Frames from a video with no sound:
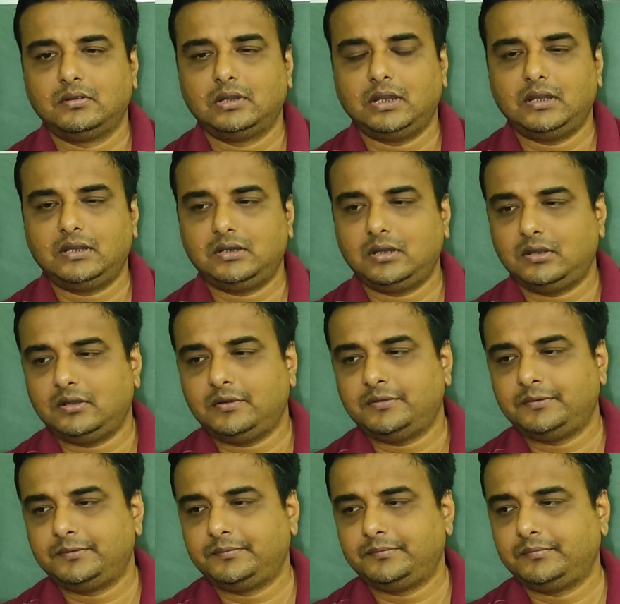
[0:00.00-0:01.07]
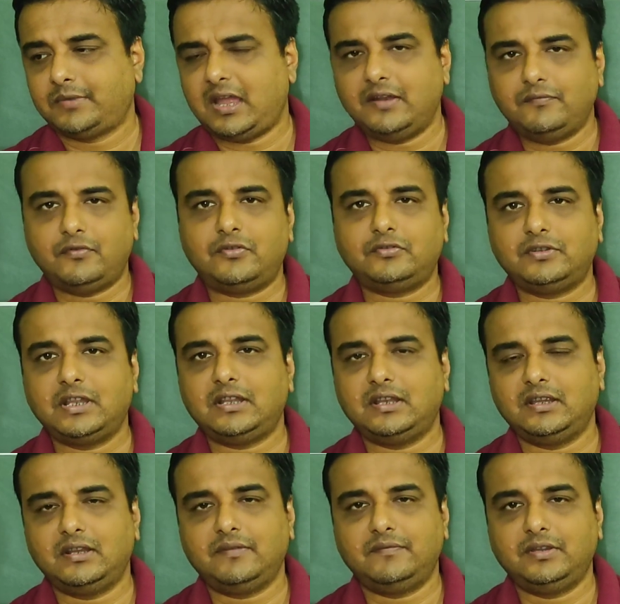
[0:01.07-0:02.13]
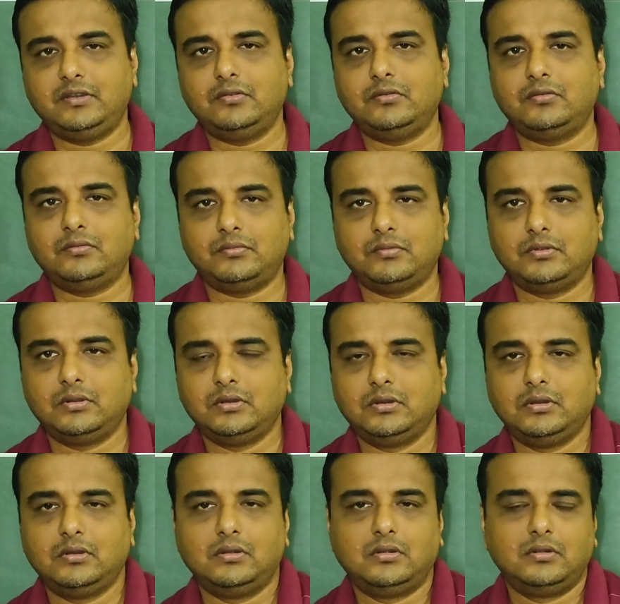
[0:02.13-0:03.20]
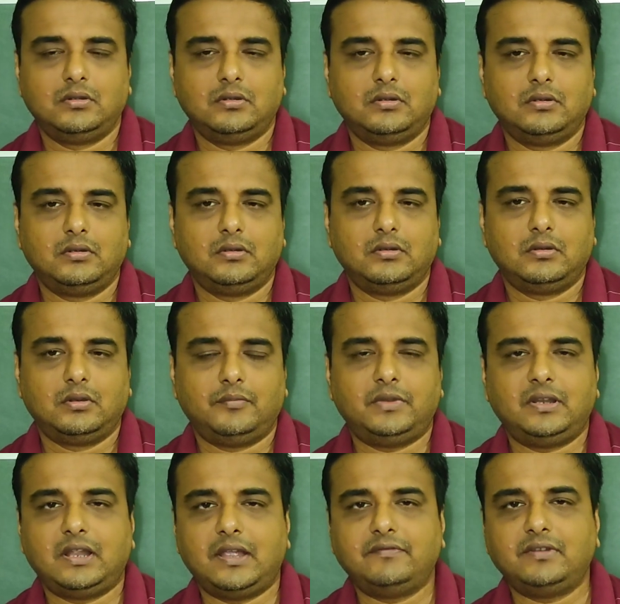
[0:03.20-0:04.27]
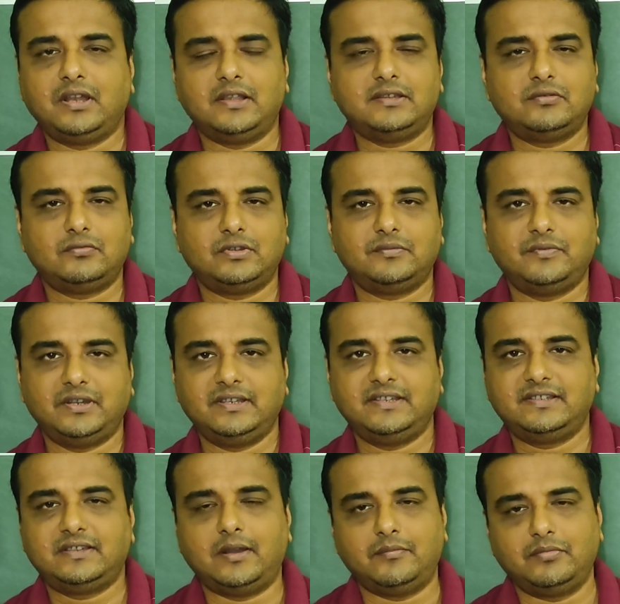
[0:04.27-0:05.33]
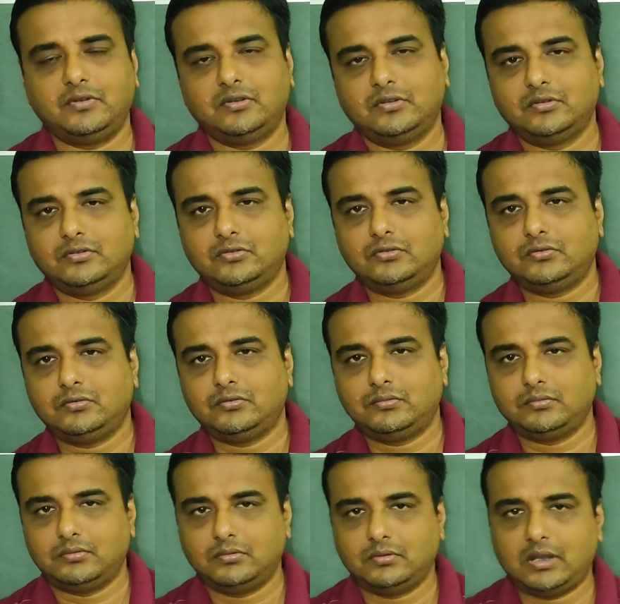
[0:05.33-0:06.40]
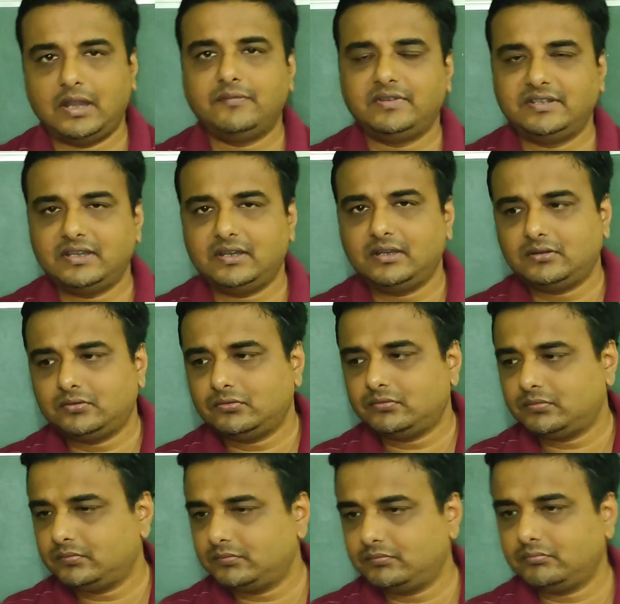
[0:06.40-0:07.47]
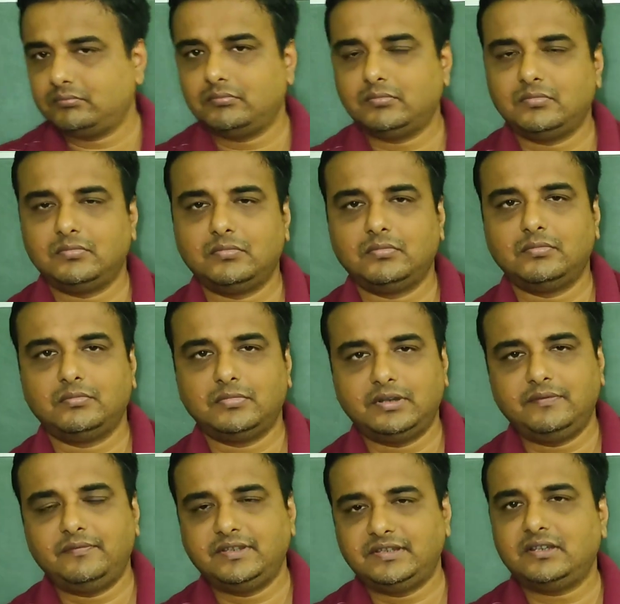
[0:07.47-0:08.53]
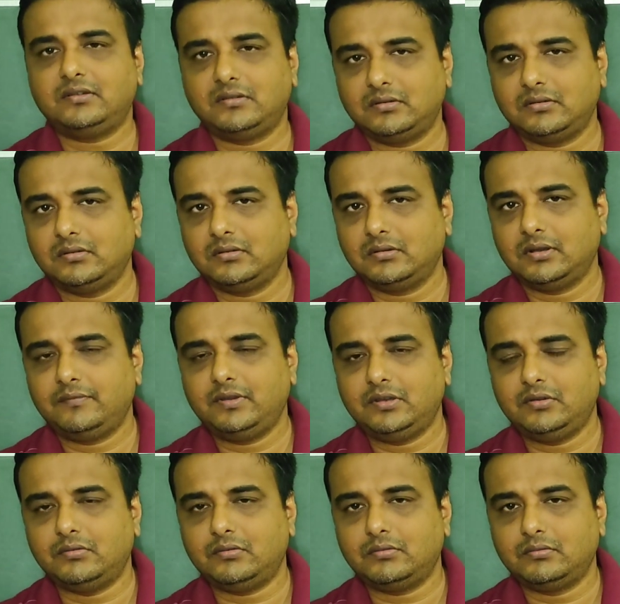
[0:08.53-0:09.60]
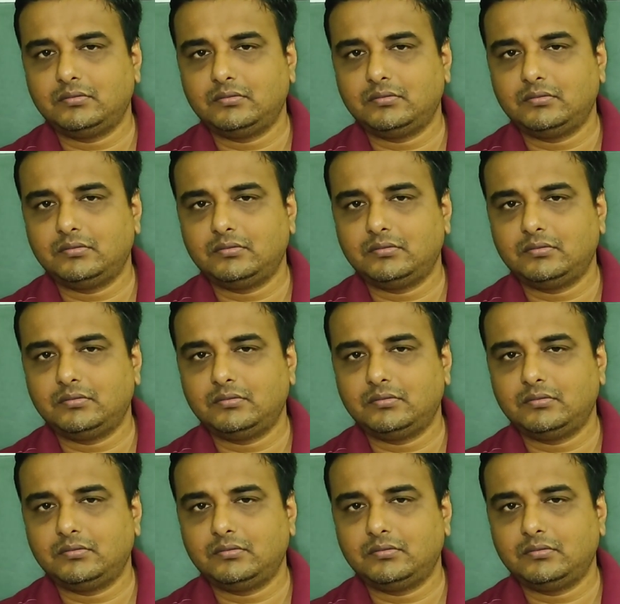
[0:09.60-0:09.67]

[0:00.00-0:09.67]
and unfortunately the video of the live class was very disturbed. So I have decided to revisit the video